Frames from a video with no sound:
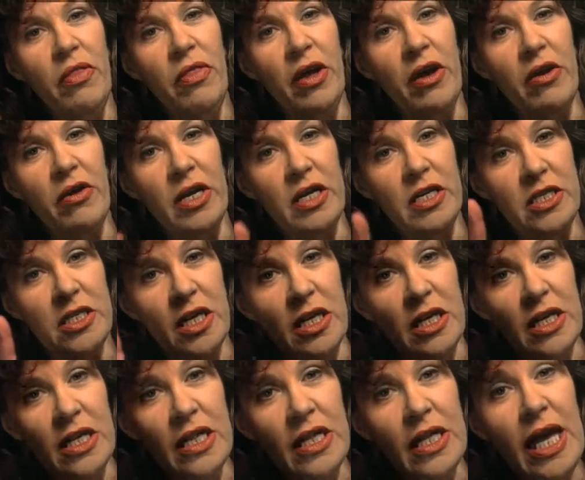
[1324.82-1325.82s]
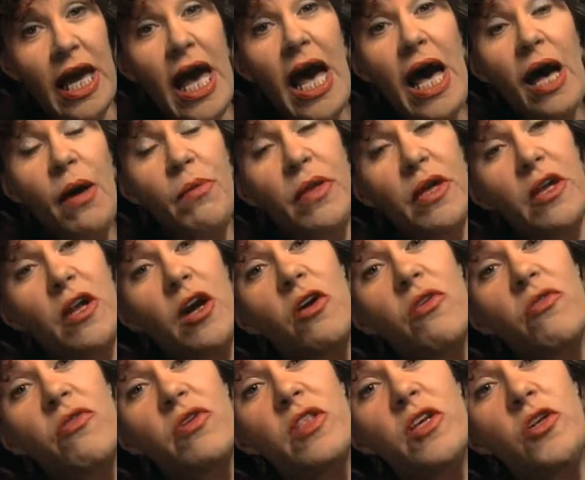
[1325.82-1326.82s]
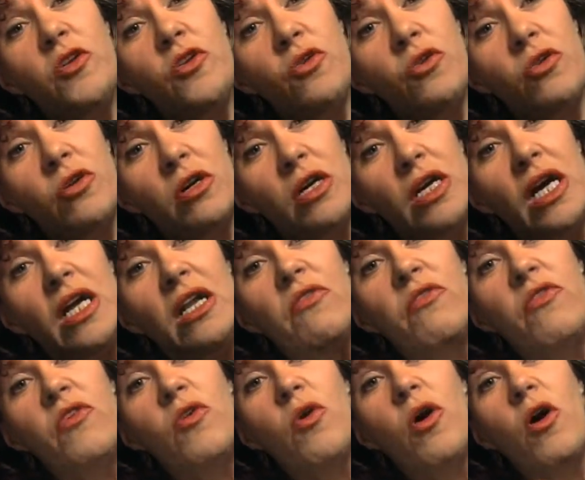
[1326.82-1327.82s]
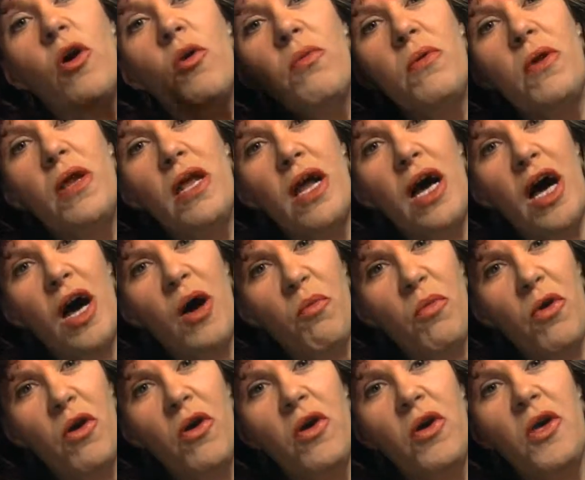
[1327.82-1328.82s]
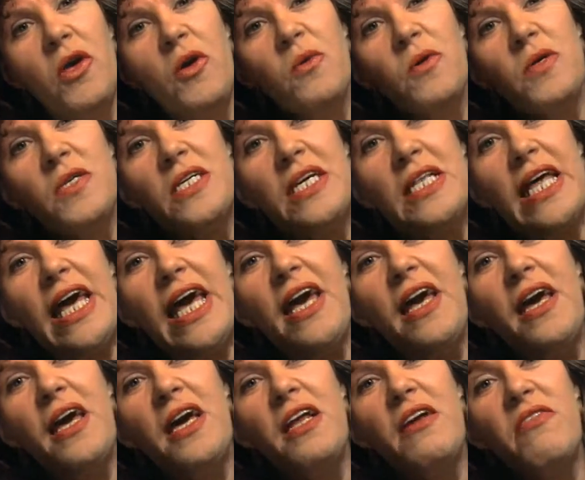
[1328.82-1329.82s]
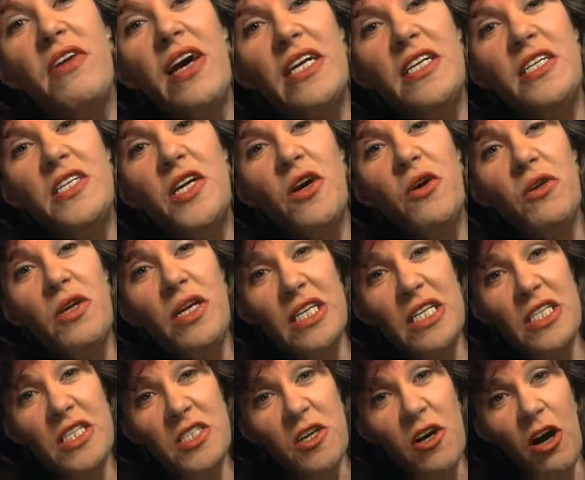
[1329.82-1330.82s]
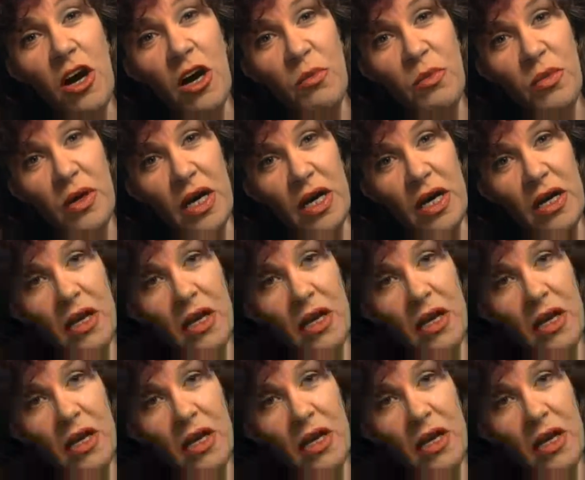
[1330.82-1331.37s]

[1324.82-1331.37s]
There is a little cabinet over the door, and if you open it up, you will see the head of Antonia Scarpa